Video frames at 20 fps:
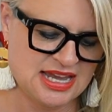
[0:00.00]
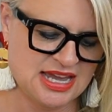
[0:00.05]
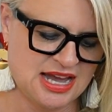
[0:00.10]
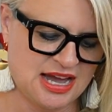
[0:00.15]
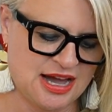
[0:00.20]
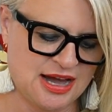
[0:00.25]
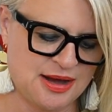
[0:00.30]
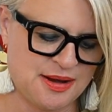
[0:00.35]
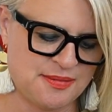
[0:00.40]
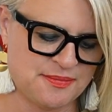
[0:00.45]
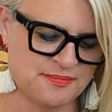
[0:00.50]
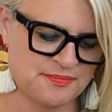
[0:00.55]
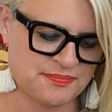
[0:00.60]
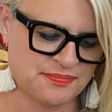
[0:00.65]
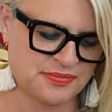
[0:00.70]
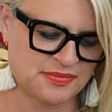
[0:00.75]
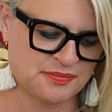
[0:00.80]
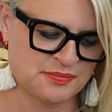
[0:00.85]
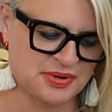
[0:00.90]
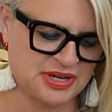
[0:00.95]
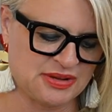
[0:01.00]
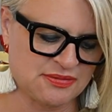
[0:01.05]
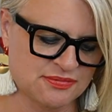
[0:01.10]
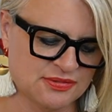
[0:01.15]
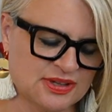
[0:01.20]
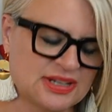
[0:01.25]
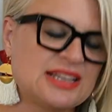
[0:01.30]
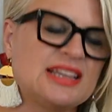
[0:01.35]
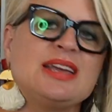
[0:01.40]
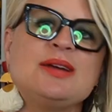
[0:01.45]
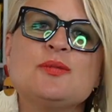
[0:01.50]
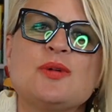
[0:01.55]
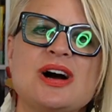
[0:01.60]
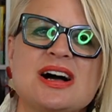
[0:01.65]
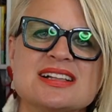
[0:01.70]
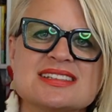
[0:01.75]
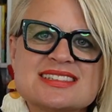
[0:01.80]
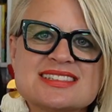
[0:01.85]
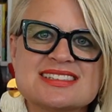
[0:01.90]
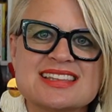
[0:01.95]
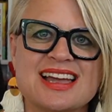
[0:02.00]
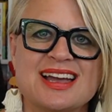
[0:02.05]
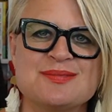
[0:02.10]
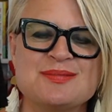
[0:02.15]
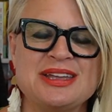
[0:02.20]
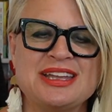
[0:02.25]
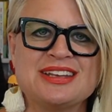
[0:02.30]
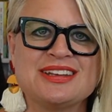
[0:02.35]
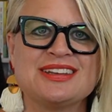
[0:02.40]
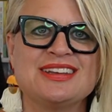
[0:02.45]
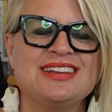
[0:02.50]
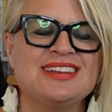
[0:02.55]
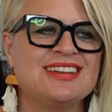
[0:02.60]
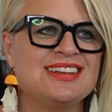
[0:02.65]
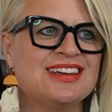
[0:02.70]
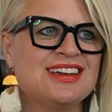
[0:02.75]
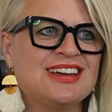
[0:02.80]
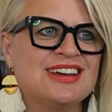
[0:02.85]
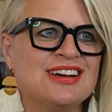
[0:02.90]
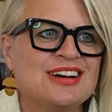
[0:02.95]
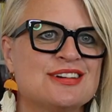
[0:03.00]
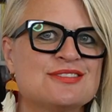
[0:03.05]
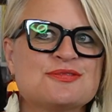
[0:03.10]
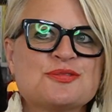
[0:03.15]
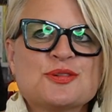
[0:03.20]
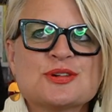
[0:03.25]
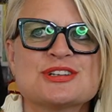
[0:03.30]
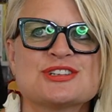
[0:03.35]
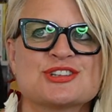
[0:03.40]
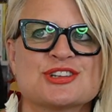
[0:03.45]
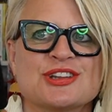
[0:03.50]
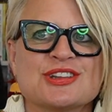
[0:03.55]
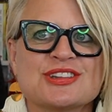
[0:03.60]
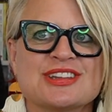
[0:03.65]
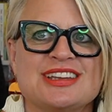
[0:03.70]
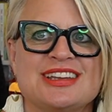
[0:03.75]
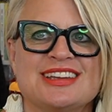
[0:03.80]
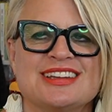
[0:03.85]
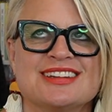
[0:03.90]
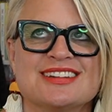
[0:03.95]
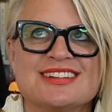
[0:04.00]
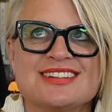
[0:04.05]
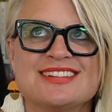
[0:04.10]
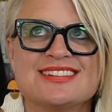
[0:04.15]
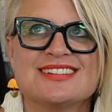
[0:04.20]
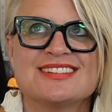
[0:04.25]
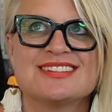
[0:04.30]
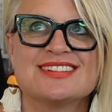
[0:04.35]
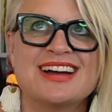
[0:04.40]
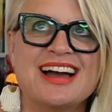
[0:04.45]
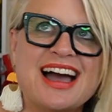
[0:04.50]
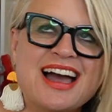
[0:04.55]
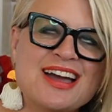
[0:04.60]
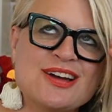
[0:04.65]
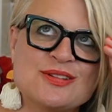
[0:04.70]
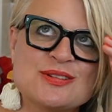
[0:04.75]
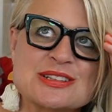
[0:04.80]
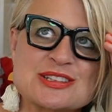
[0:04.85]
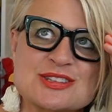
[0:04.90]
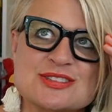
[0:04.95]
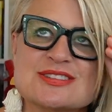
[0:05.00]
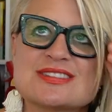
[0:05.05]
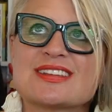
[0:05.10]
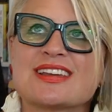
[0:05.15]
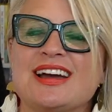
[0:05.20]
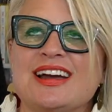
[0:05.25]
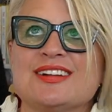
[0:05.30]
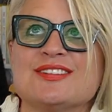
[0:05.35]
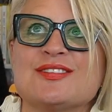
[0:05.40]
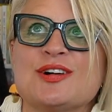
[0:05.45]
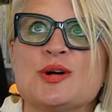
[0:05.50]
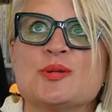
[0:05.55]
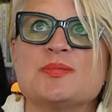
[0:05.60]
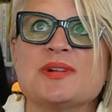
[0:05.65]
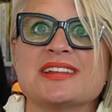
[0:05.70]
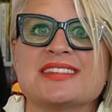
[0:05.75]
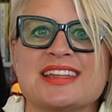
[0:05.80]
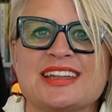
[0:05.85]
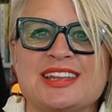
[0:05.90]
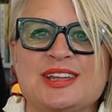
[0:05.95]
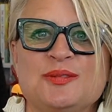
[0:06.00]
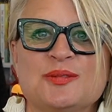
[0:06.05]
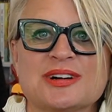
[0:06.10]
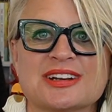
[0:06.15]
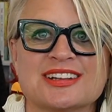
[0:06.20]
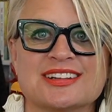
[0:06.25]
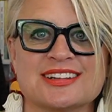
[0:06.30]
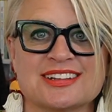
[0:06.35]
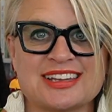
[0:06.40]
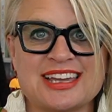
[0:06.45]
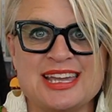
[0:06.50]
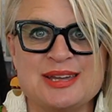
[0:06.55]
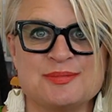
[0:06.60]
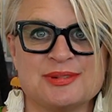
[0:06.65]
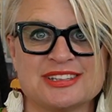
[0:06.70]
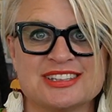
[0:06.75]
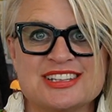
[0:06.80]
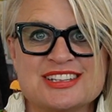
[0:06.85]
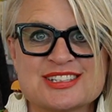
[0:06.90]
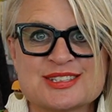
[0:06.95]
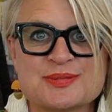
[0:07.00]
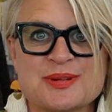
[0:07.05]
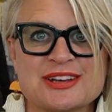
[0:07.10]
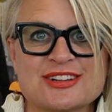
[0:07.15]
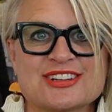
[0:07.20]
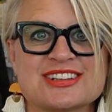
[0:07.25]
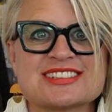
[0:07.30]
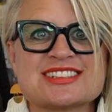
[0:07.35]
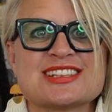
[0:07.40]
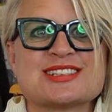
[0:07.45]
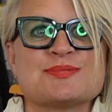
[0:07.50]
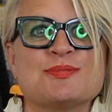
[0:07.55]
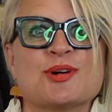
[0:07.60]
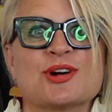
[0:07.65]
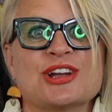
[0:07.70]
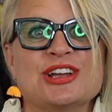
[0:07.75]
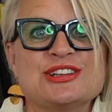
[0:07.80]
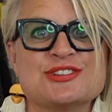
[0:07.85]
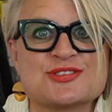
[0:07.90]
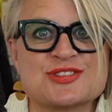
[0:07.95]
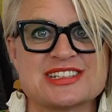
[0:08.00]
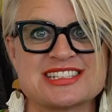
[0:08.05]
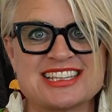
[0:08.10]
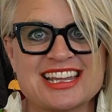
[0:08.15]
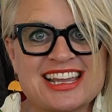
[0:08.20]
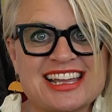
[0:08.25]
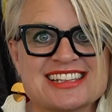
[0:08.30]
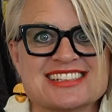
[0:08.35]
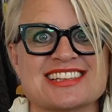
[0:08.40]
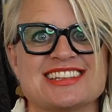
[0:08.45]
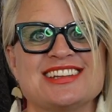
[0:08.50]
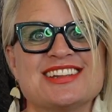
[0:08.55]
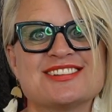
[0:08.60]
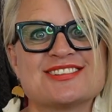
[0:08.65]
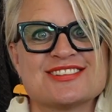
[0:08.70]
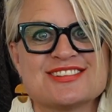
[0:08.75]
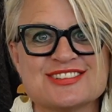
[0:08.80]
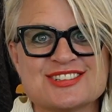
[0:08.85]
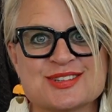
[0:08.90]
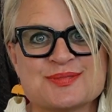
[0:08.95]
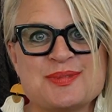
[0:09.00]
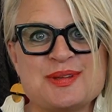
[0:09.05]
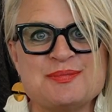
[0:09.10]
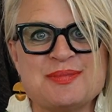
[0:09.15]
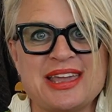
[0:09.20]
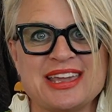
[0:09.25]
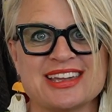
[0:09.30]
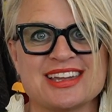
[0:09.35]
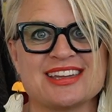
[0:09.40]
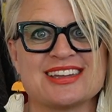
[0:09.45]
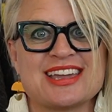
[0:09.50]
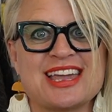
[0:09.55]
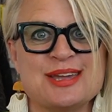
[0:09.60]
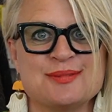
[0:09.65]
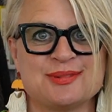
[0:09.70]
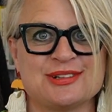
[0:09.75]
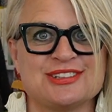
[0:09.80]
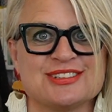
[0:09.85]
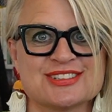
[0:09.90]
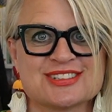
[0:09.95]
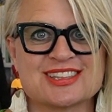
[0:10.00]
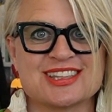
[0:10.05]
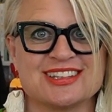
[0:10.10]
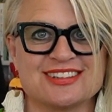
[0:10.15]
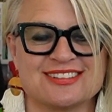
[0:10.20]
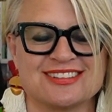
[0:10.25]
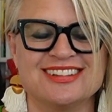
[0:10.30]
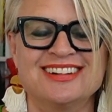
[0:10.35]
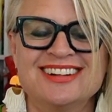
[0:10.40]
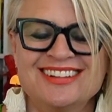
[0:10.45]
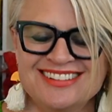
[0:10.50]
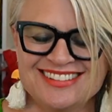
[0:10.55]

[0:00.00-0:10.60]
But he really wants, unfortunately, I was kind of hoping that he wanted a cable knit sweater because it's more interesting as a knitter to be making cables than